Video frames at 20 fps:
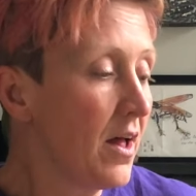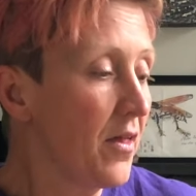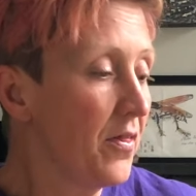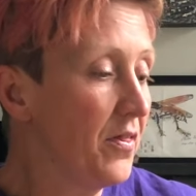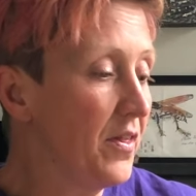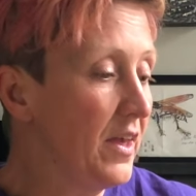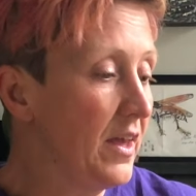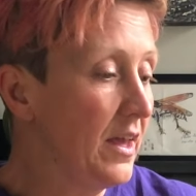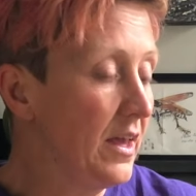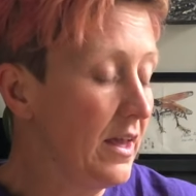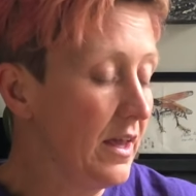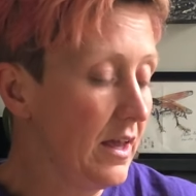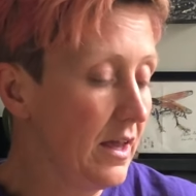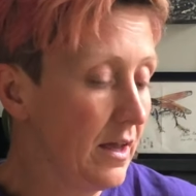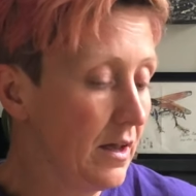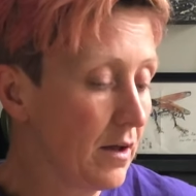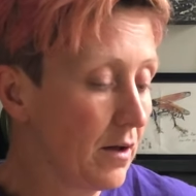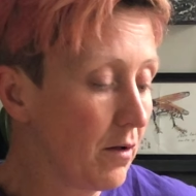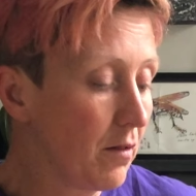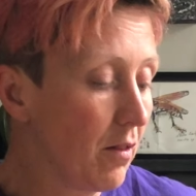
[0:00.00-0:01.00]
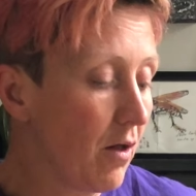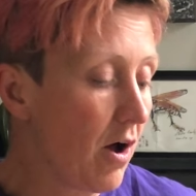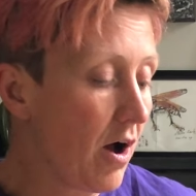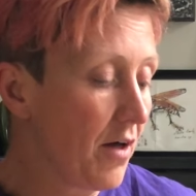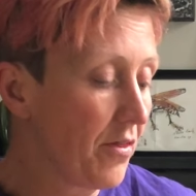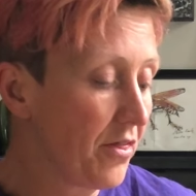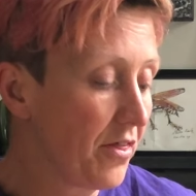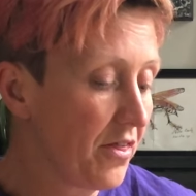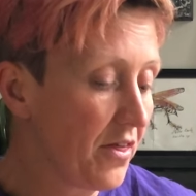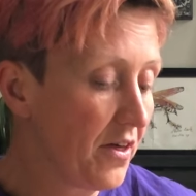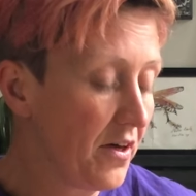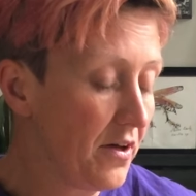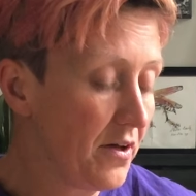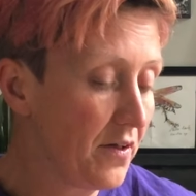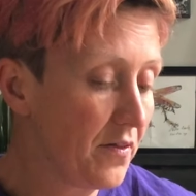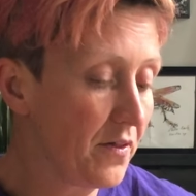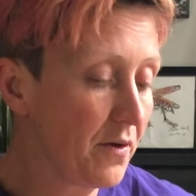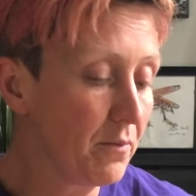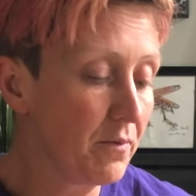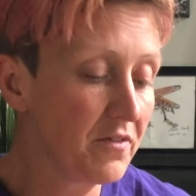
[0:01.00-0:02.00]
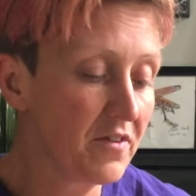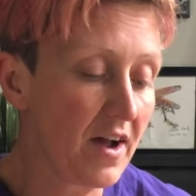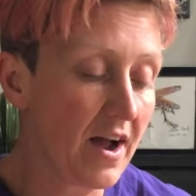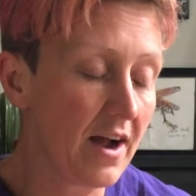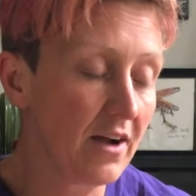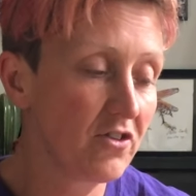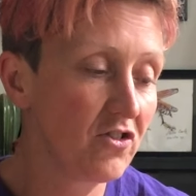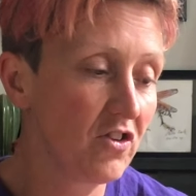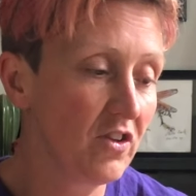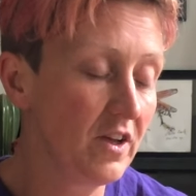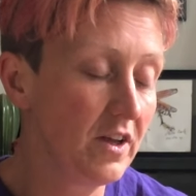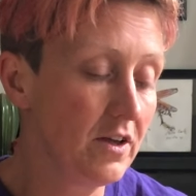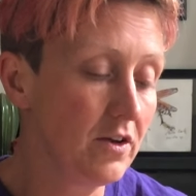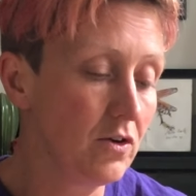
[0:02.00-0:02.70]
The cloth that was actually